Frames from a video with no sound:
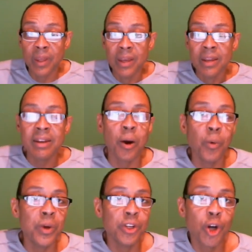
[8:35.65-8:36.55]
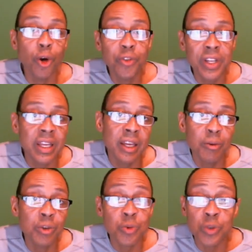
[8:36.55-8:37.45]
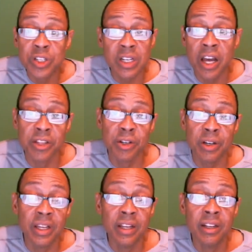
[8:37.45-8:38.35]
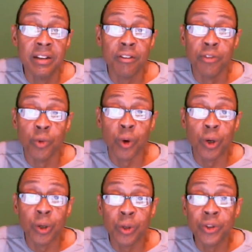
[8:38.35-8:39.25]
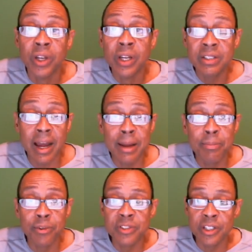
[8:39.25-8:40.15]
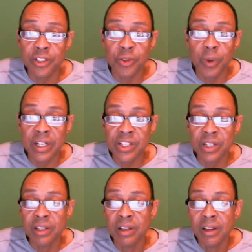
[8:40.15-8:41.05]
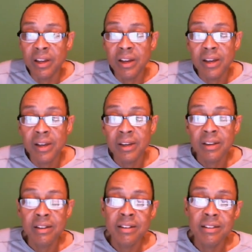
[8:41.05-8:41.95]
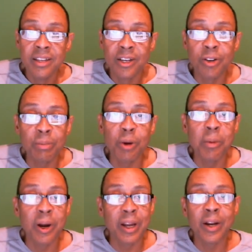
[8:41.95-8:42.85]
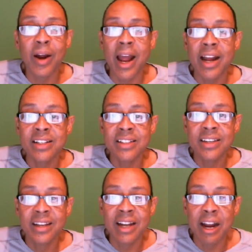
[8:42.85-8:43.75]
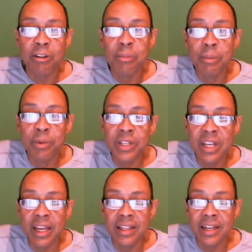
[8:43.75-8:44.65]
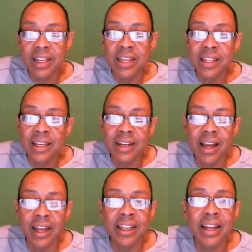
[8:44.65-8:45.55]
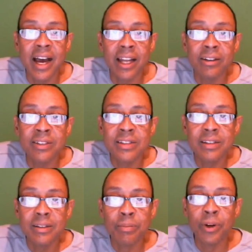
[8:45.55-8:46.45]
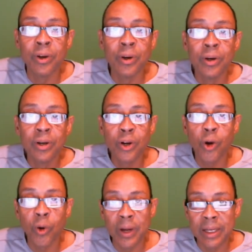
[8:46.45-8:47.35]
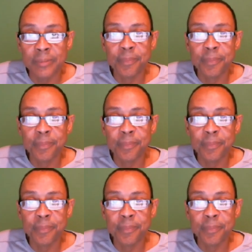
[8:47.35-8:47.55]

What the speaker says: Now, when COVID hit, which was another end of the world type of situation, the crypto market crashed. And I remember the day that ETH hit $90 per coin.